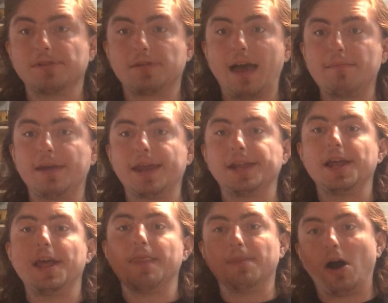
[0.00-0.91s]
That
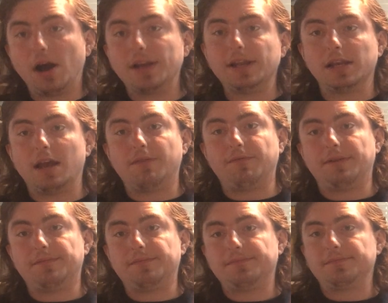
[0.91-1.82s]
means the audience loved
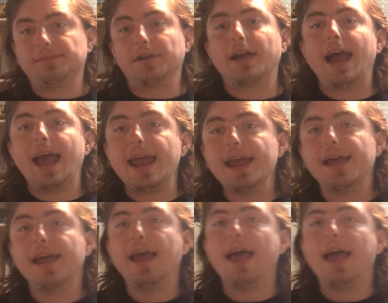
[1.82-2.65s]
it. Okay?